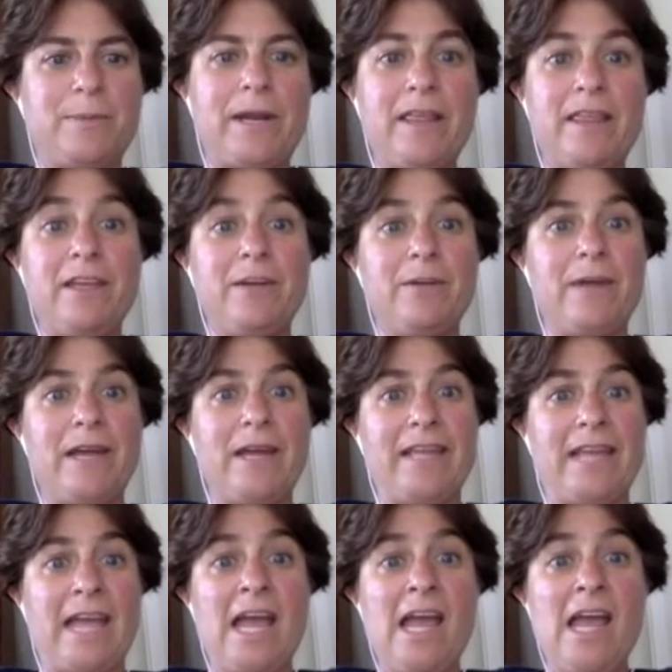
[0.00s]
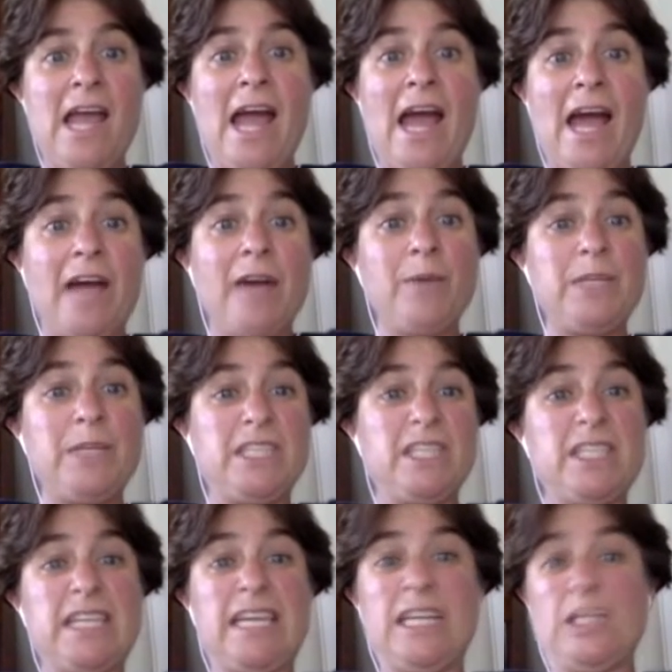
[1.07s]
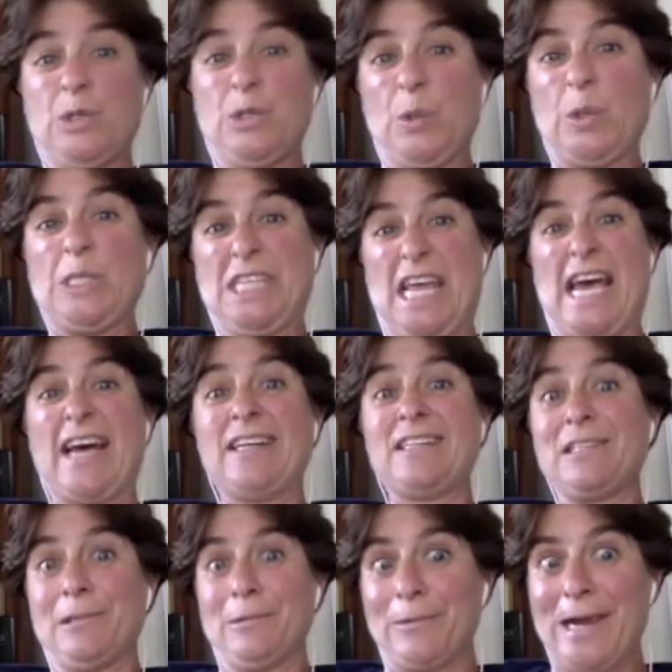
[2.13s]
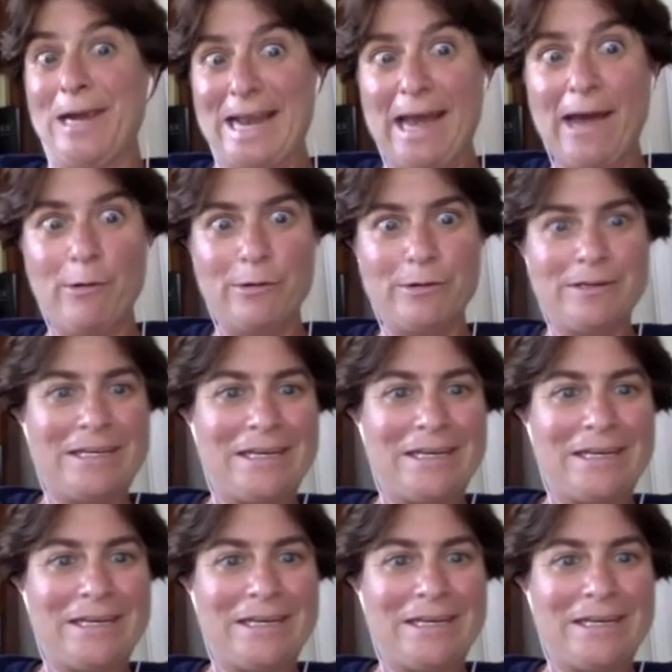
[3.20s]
But I think you're right. Like, how do we just get George to ask Lorraine out?